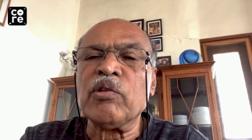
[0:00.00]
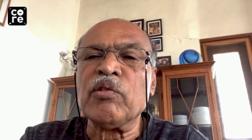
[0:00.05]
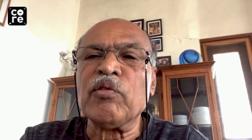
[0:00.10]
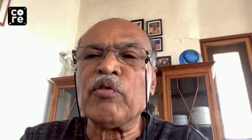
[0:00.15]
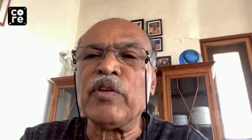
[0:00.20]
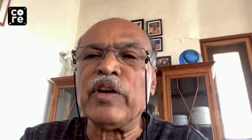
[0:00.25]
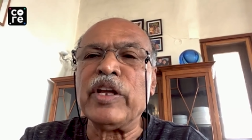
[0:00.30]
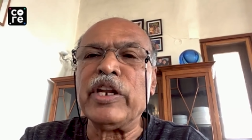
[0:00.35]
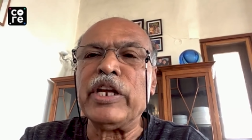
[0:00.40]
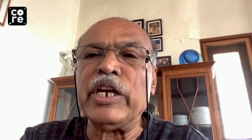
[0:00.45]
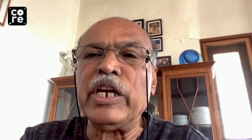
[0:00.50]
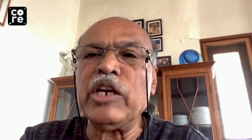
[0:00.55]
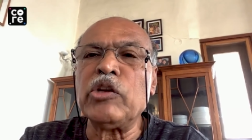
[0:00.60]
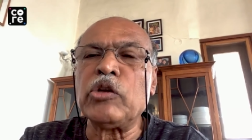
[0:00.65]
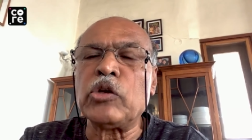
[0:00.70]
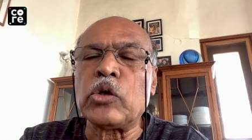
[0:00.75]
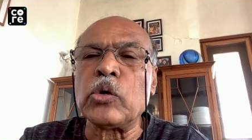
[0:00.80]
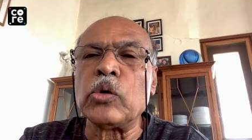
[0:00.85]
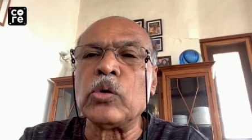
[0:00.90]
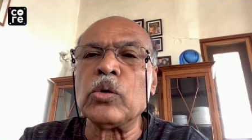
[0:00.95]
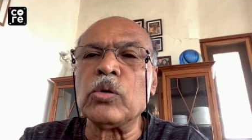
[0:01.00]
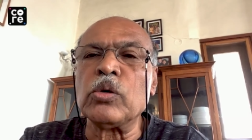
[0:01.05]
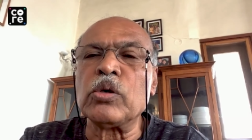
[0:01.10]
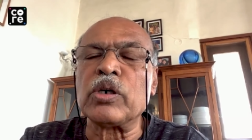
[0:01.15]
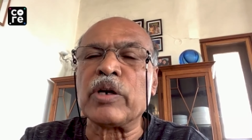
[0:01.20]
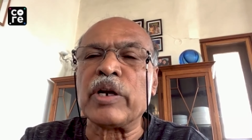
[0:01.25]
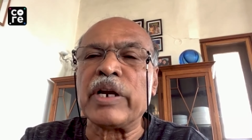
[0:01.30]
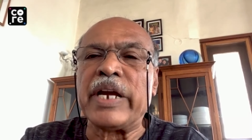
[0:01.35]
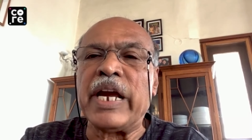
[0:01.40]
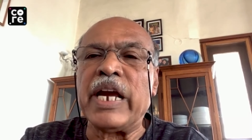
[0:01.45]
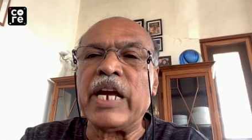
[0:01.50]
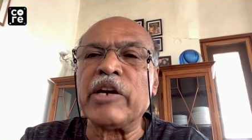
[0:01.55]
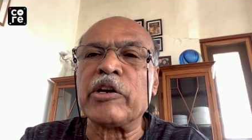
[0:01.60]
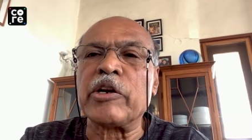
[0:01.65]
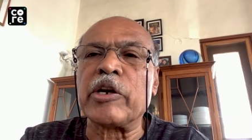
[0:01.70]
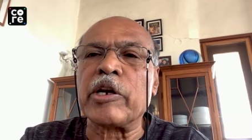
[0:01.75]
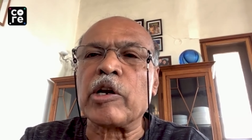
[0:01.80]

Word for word: We need to create